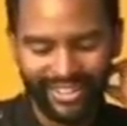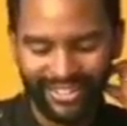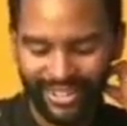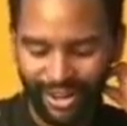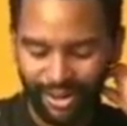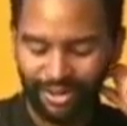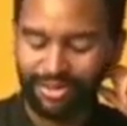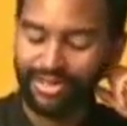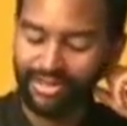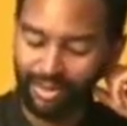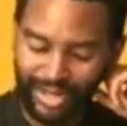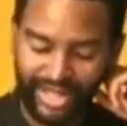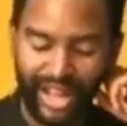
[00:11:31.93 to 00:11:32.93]
So
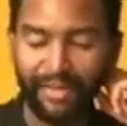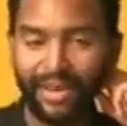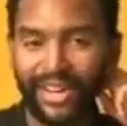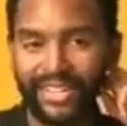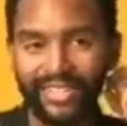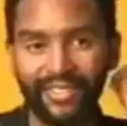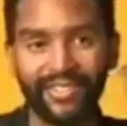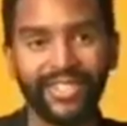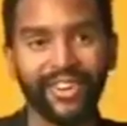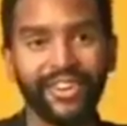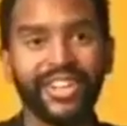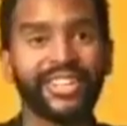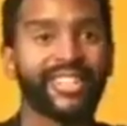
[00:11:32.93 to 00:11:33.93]
we came on at
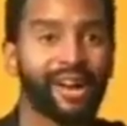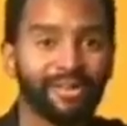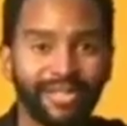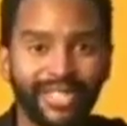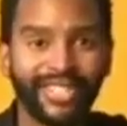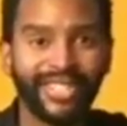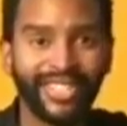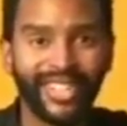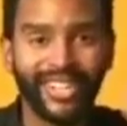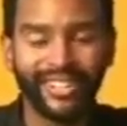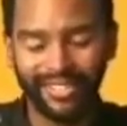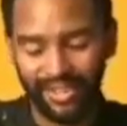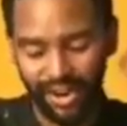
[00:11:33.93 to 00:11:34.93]
7:30. That was a
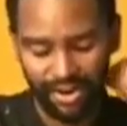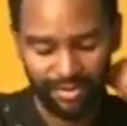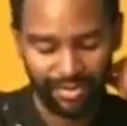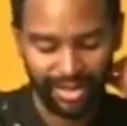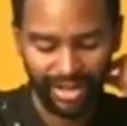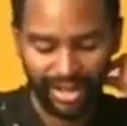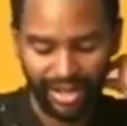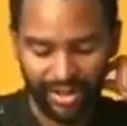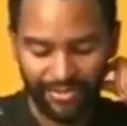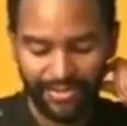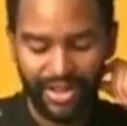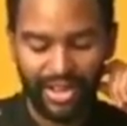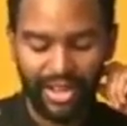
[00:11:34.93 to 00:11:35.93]
delayed start,
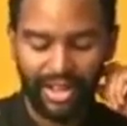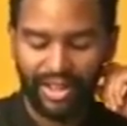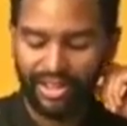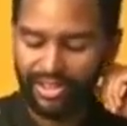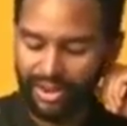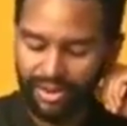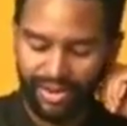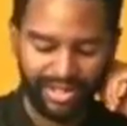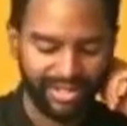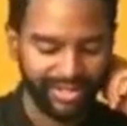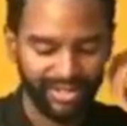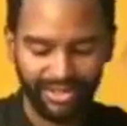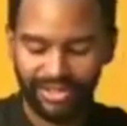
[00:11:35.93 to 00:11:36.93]
but
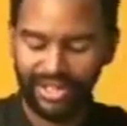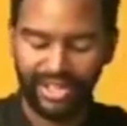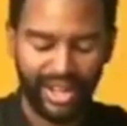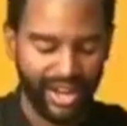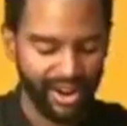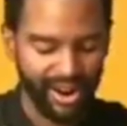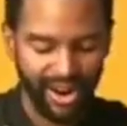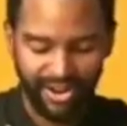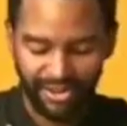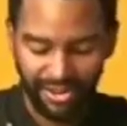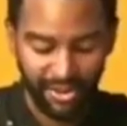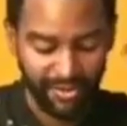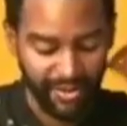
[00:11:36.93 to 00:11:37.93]
there's a lot of
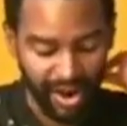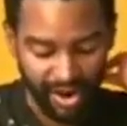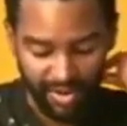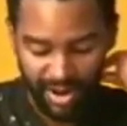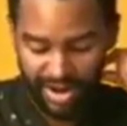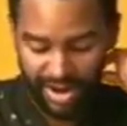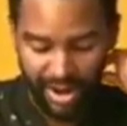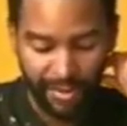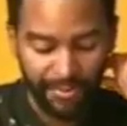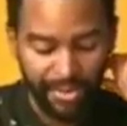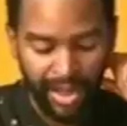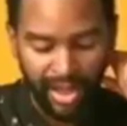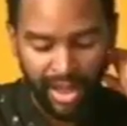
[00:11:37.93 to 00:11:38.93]
irons in the fire right now.
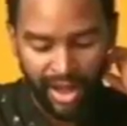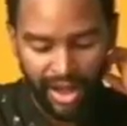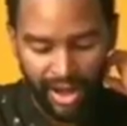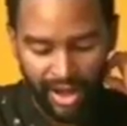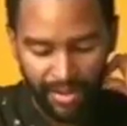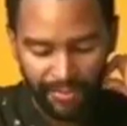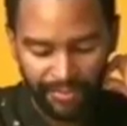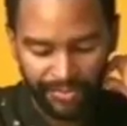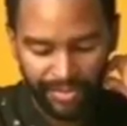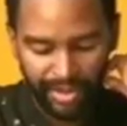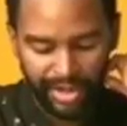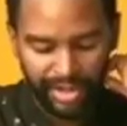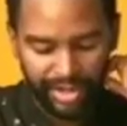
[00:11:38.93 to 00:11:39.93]

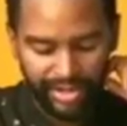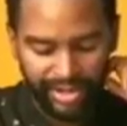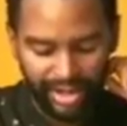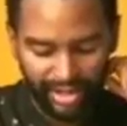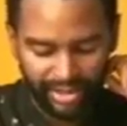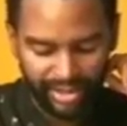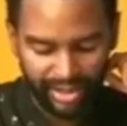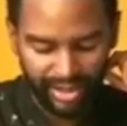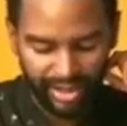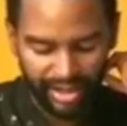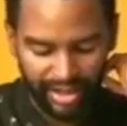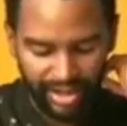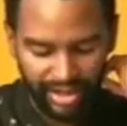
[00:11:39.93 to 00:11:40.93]

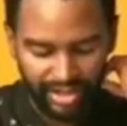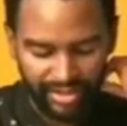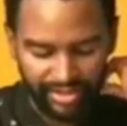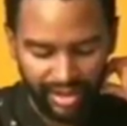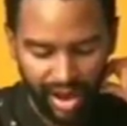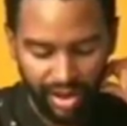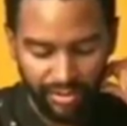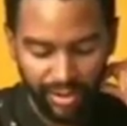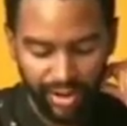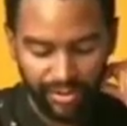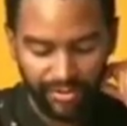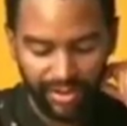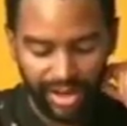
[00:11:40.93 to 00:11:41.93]
Delta is
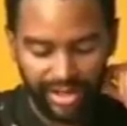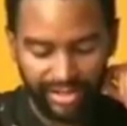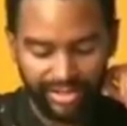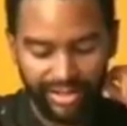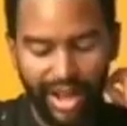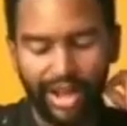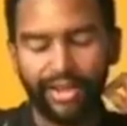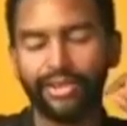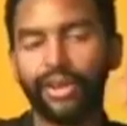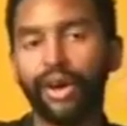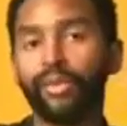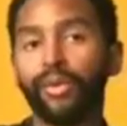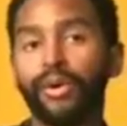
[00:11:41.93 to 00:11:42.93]
offering flights at
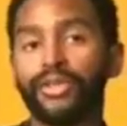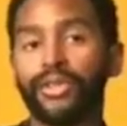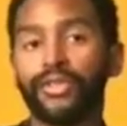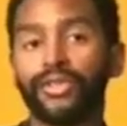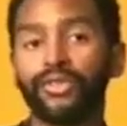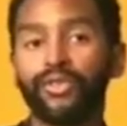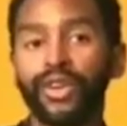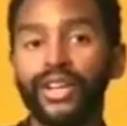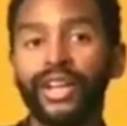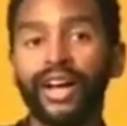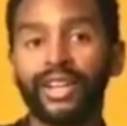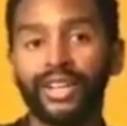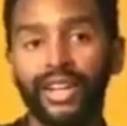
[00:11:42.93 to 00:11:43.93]
no more than
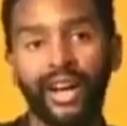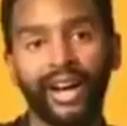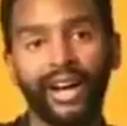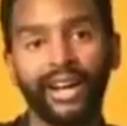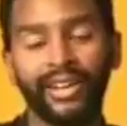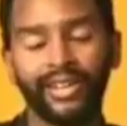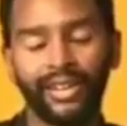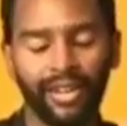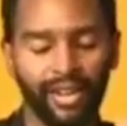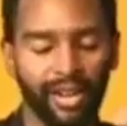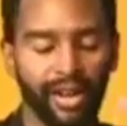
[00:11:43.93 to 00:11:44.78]
$399.